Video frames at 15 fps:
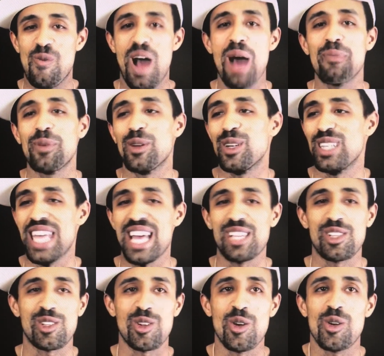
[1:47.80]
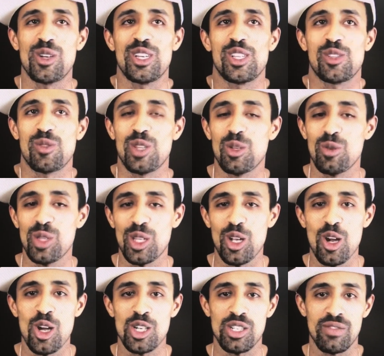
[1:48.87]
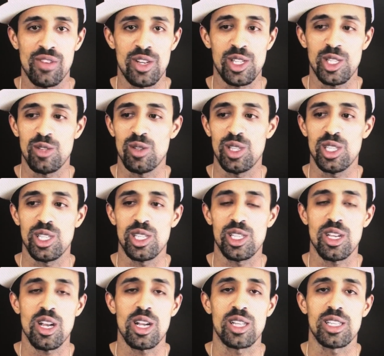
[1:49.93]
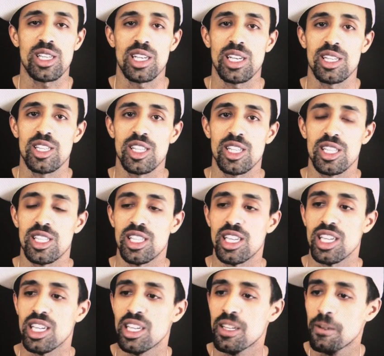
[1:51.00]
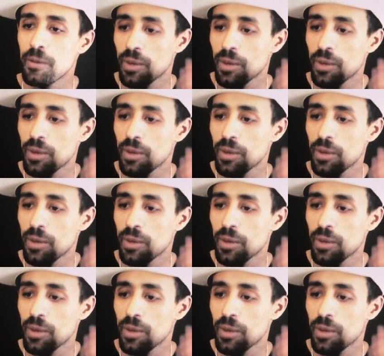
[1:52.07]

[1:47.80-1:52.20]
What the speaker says: Whopper and that story is really where the controversy really starts, I guess you could say.